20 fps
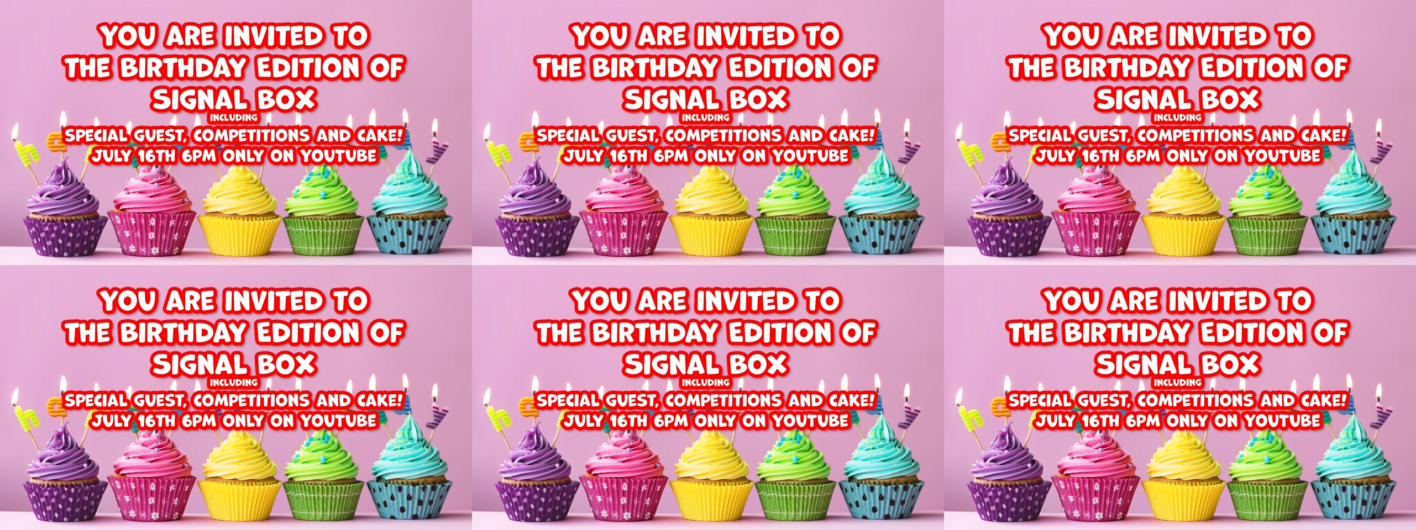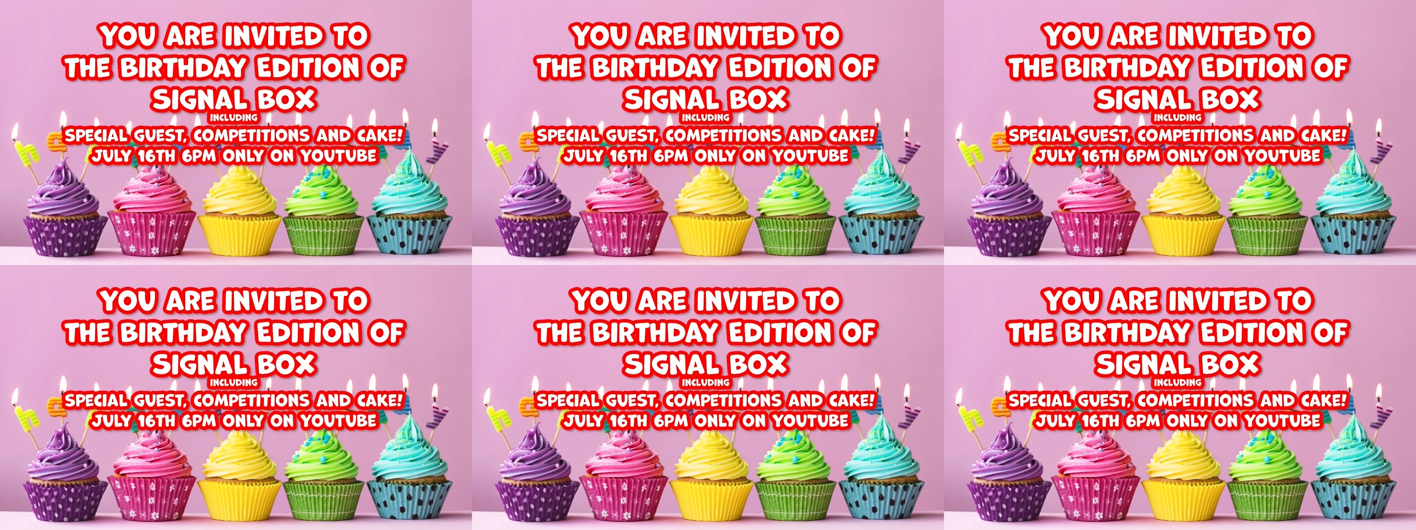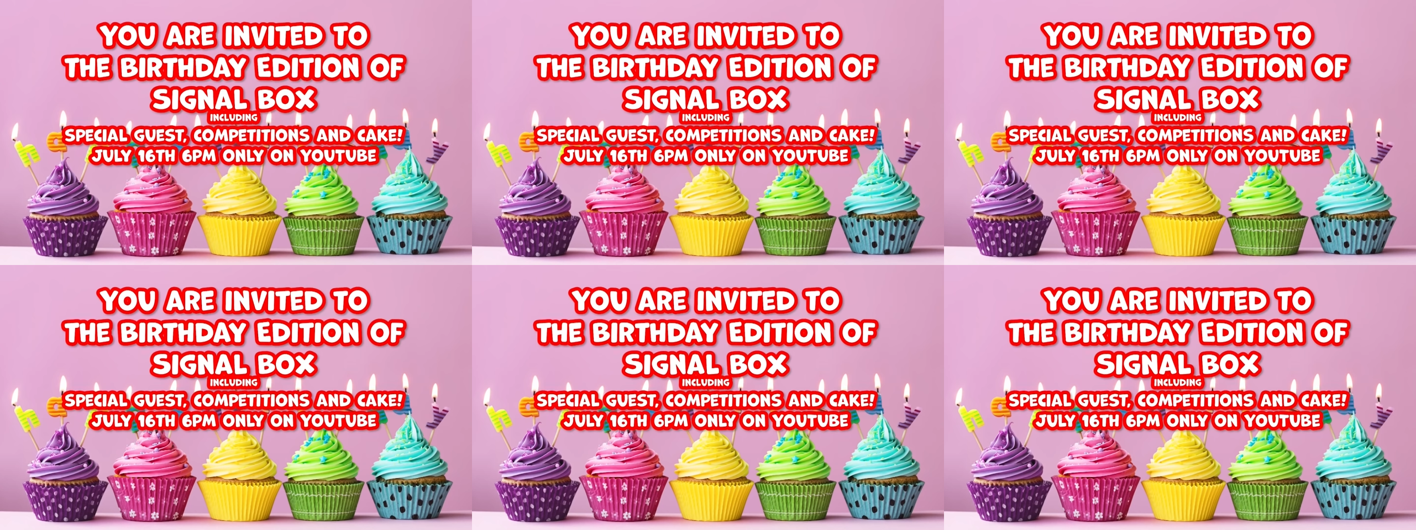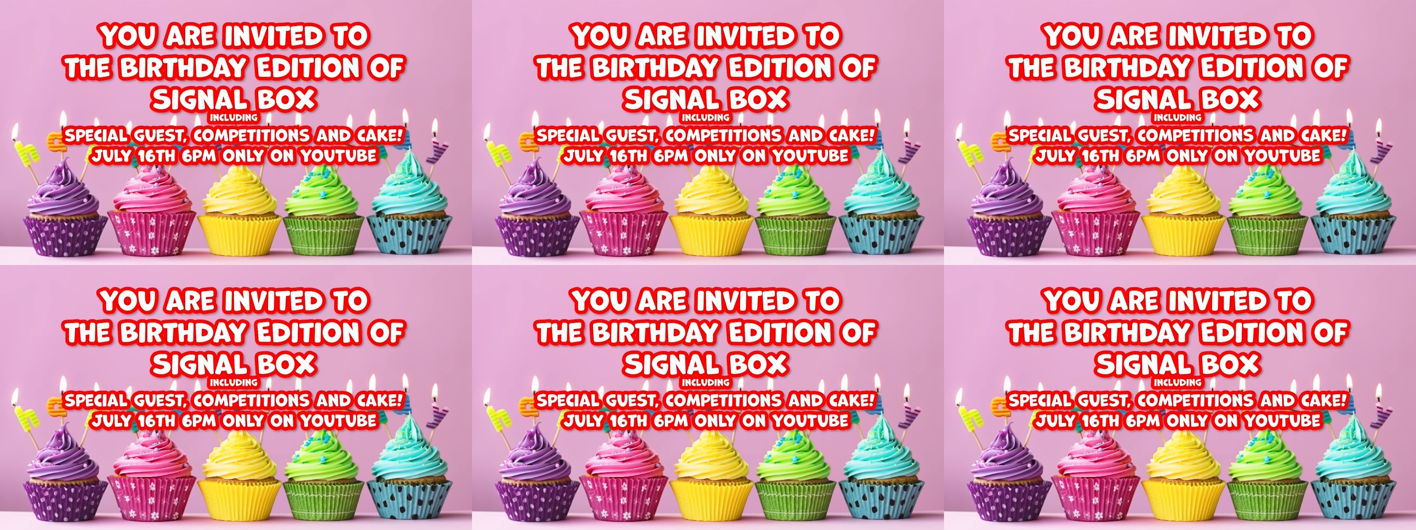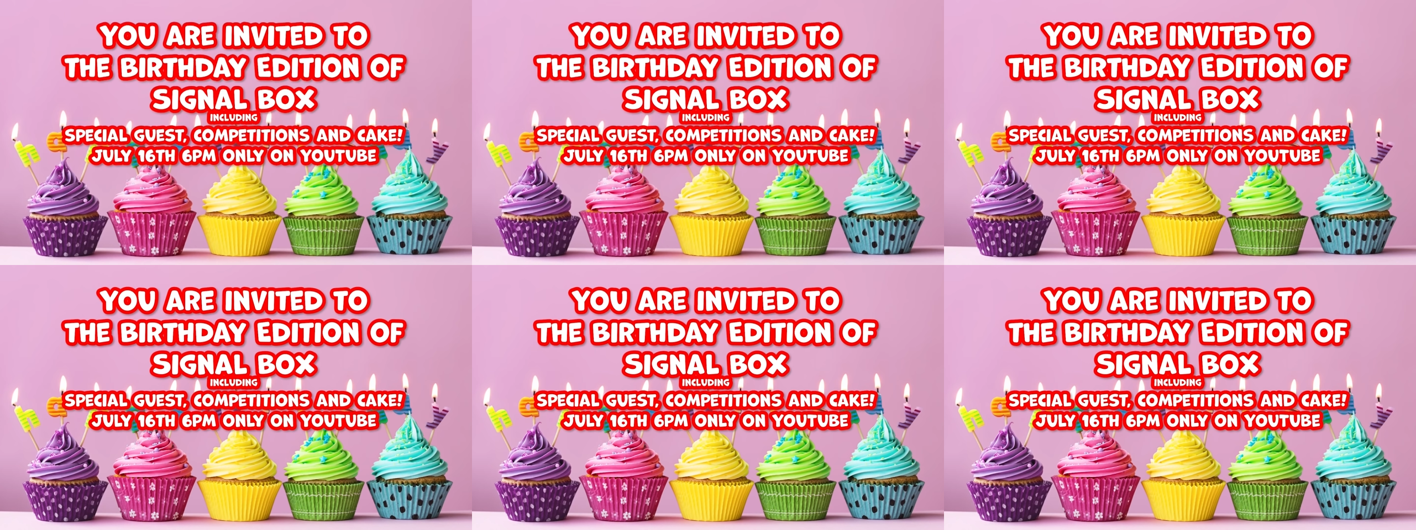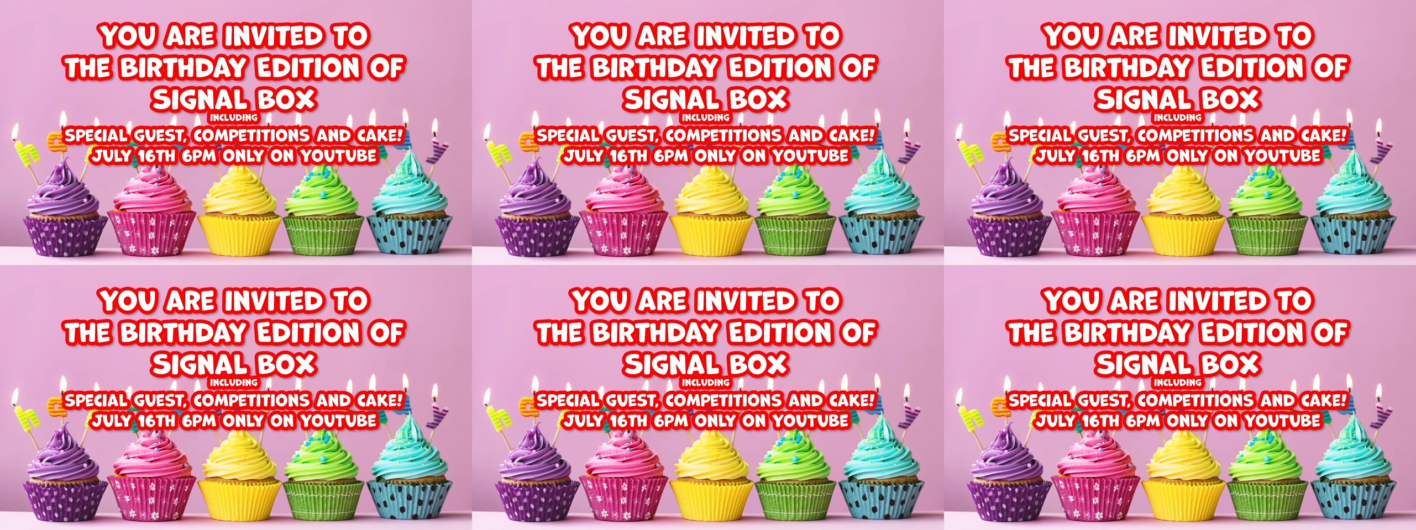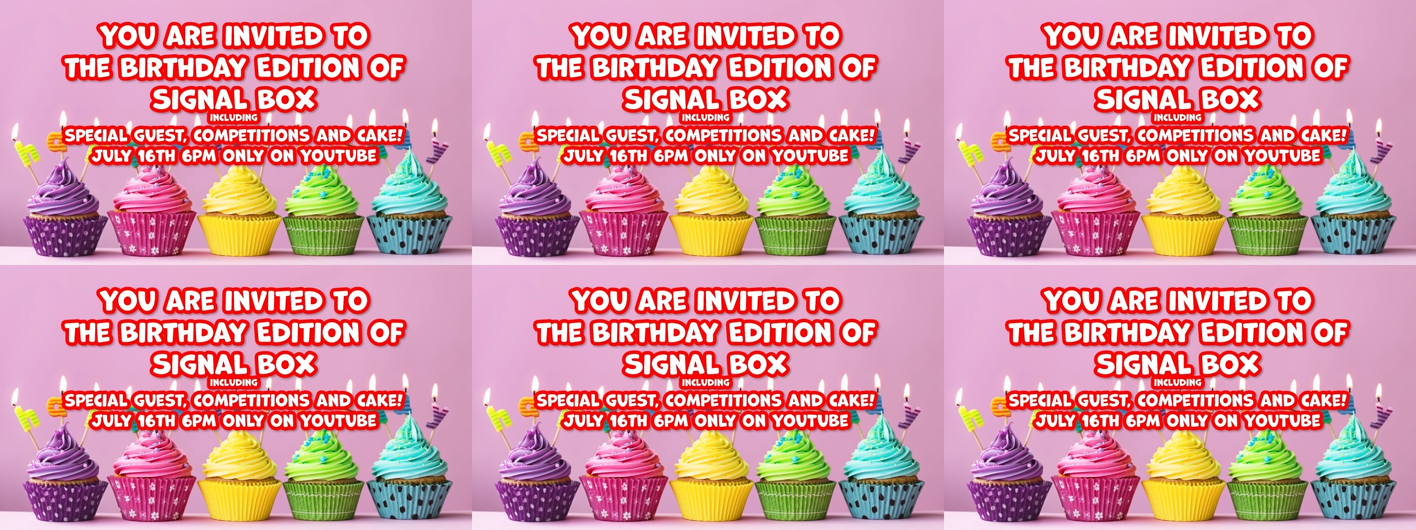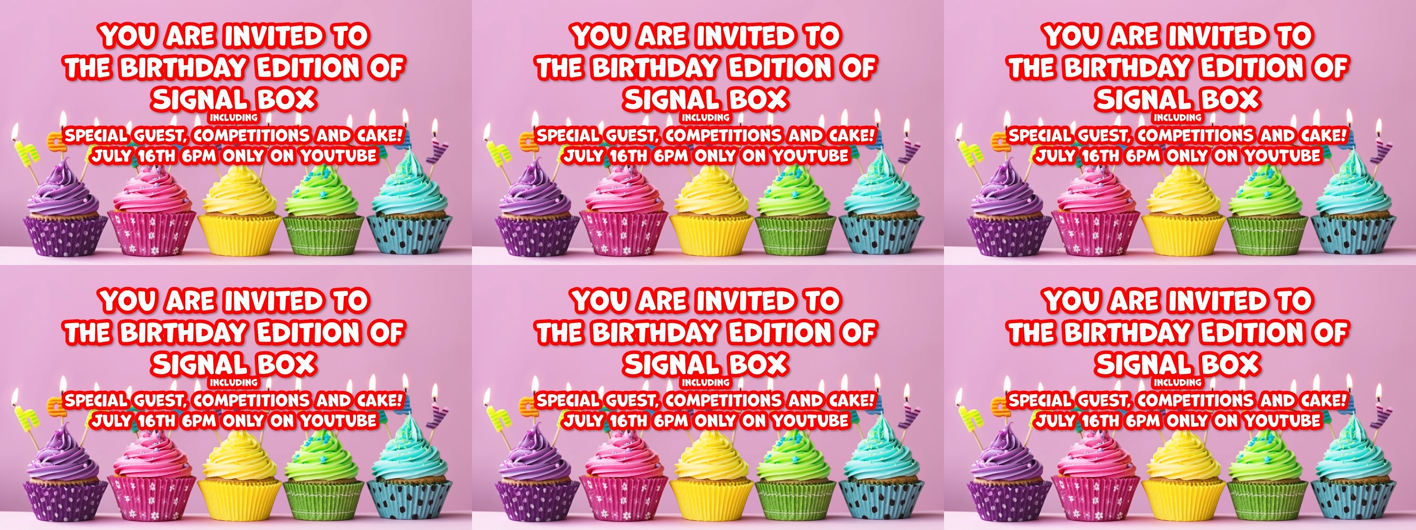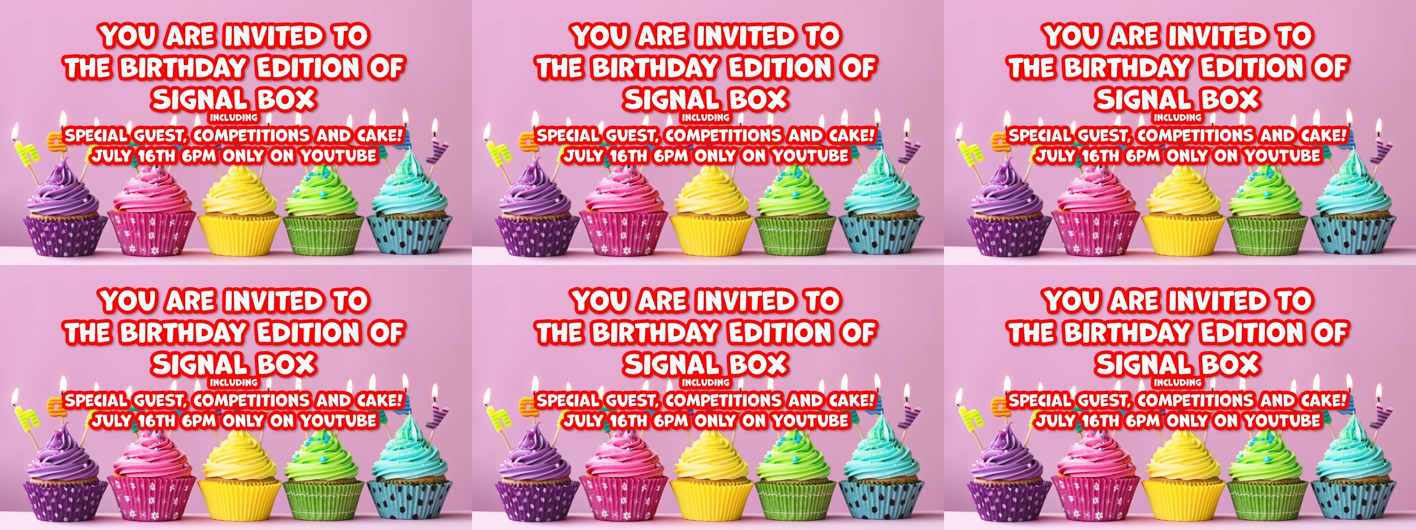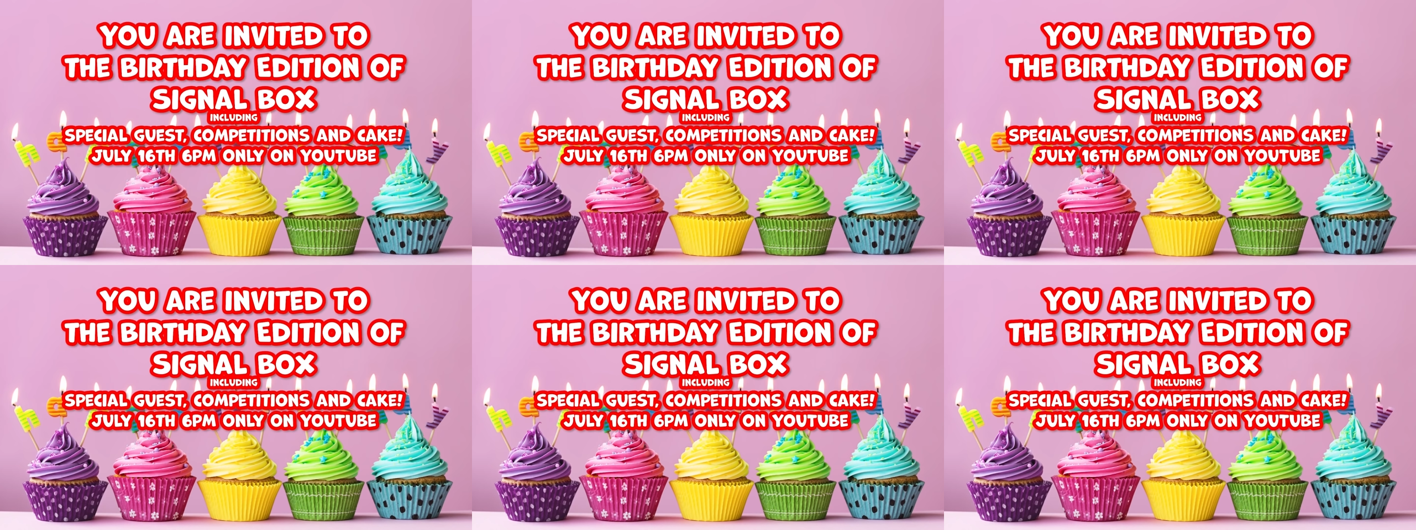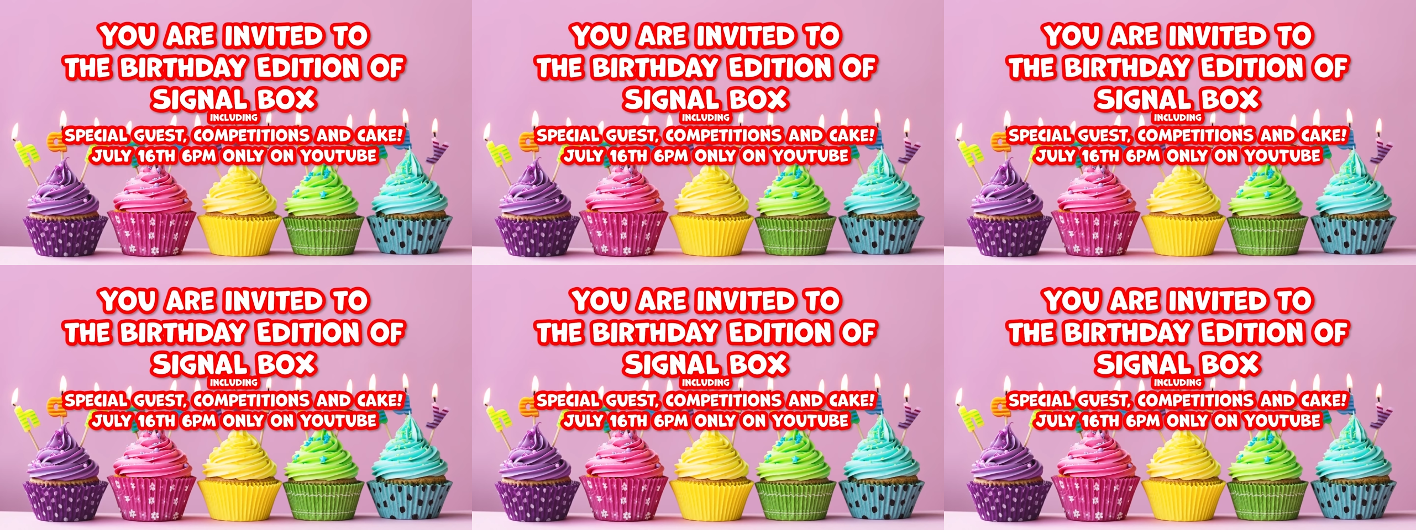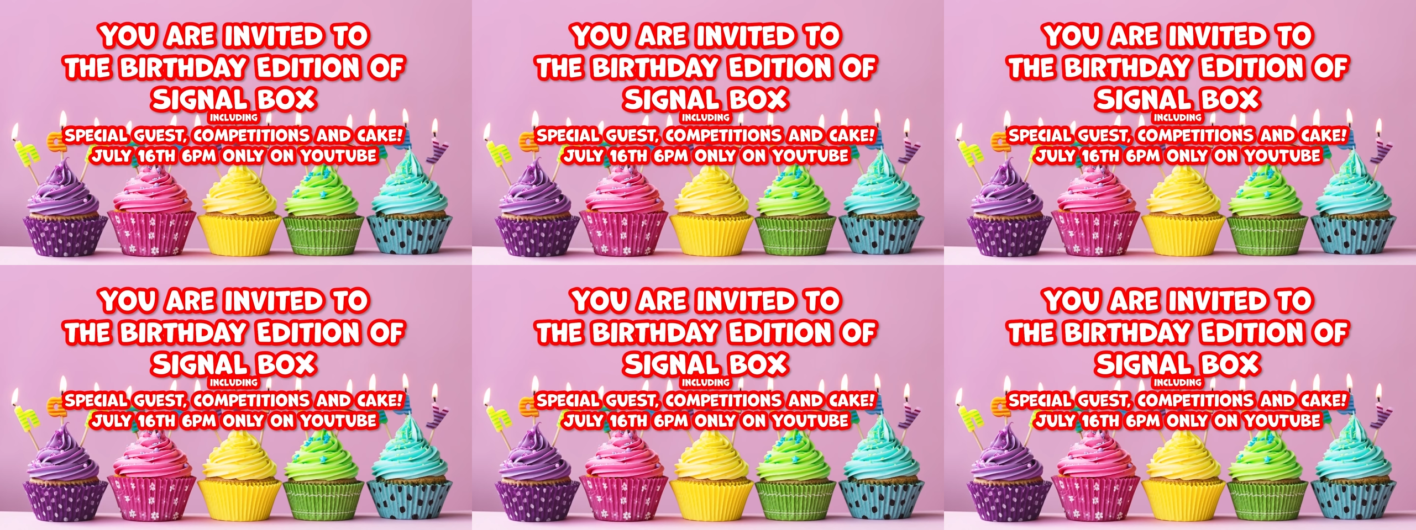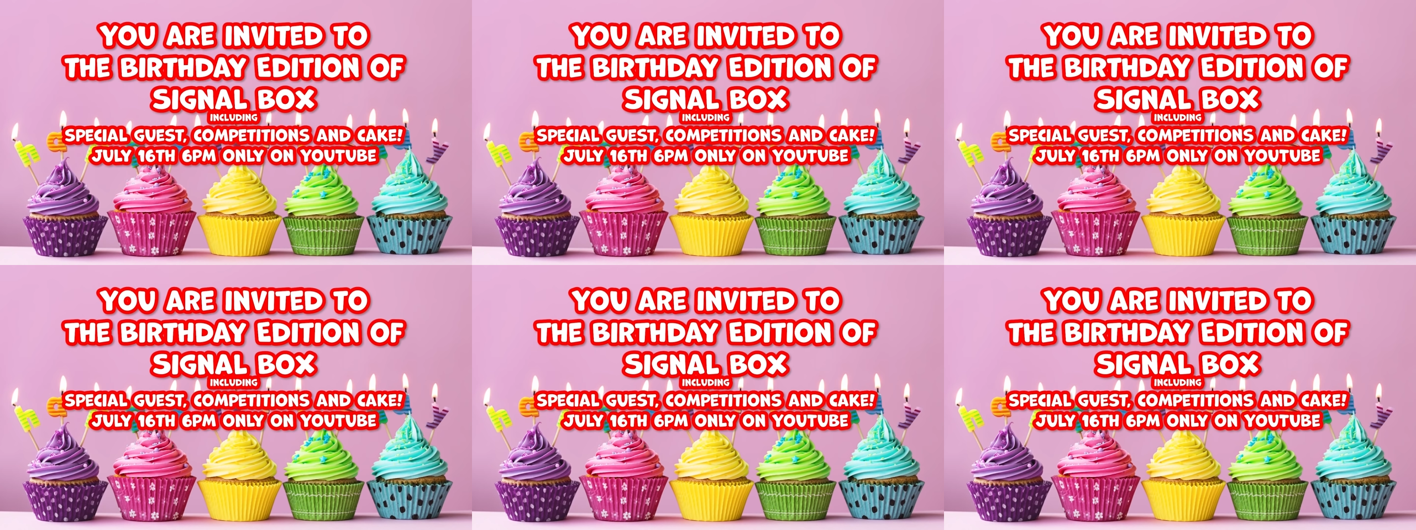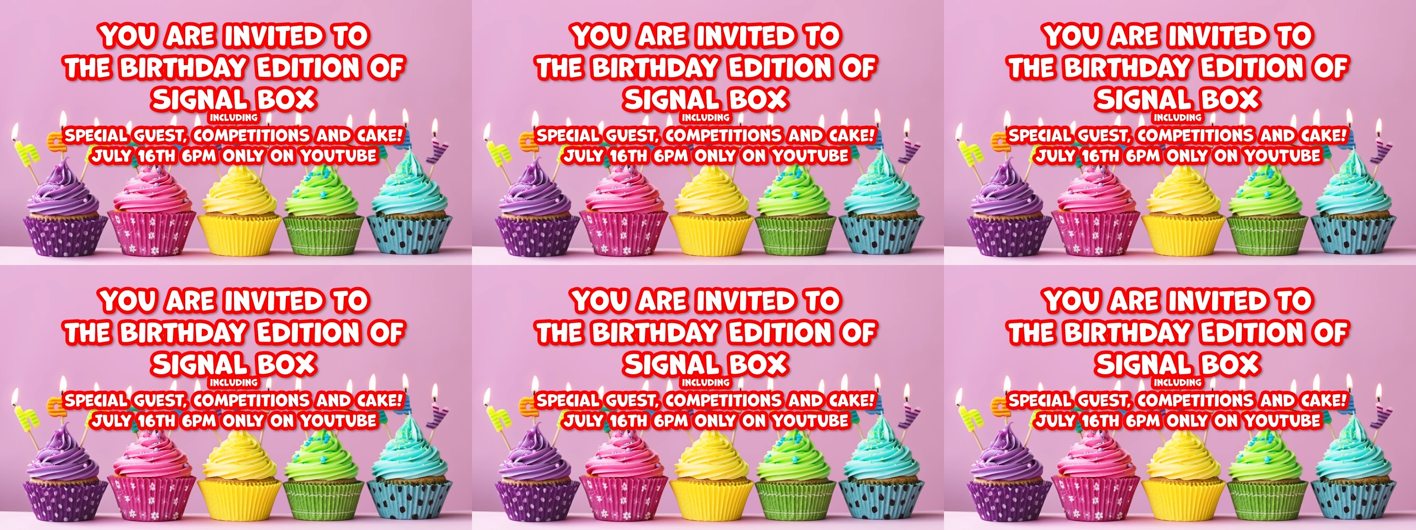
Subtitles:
(no speaker visible)